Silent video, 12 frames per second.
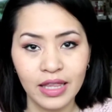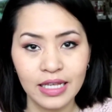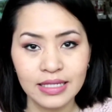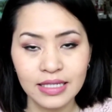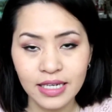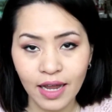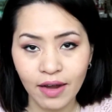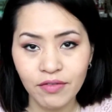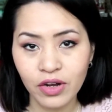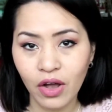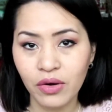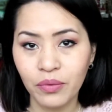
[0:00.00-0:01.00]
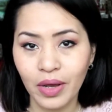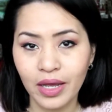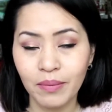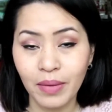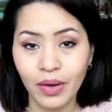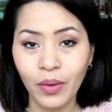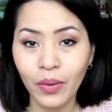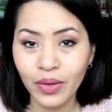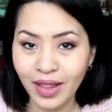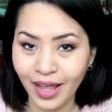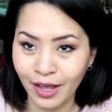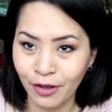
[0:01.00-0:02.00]
It's never gone away in my
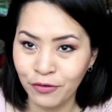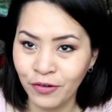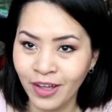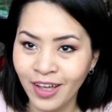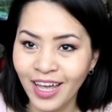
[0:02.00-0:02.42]
whole life.